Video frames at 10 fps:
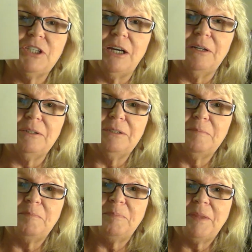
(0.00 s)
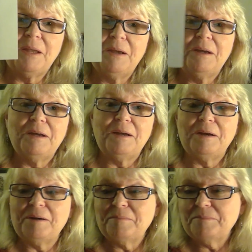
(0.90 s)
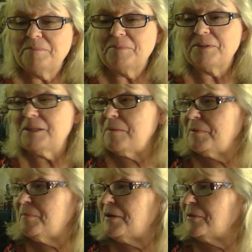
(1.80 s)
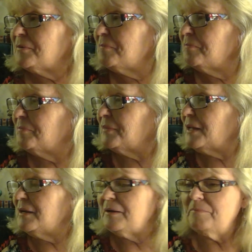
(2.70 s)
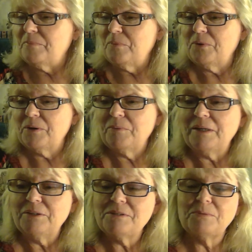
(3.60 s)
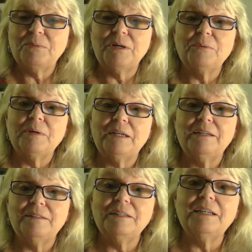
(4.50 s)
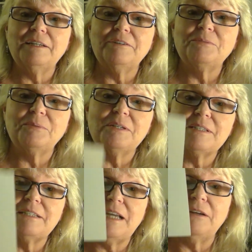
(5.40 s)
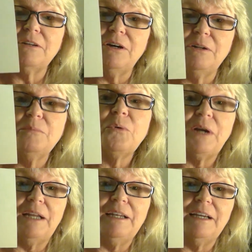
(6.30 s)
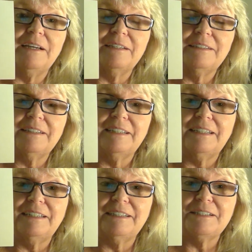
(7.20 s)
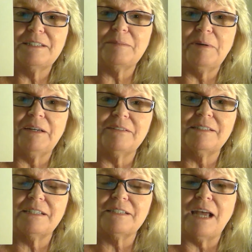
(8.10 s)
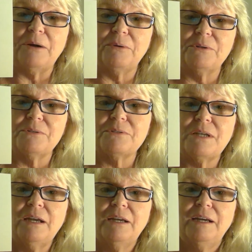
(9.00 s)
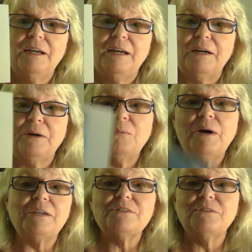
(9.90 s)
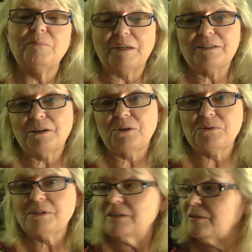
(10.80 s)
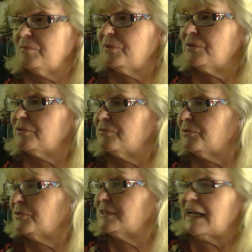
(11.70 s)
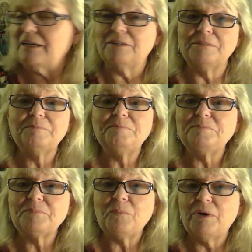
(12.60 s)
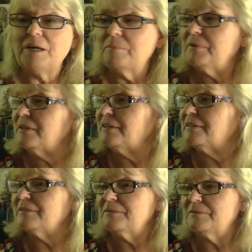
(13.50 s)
child with hippie mother. Where we lived was a town called Morelia, and it's about 6 hours west of Mexico City. Beautiful town, way up in the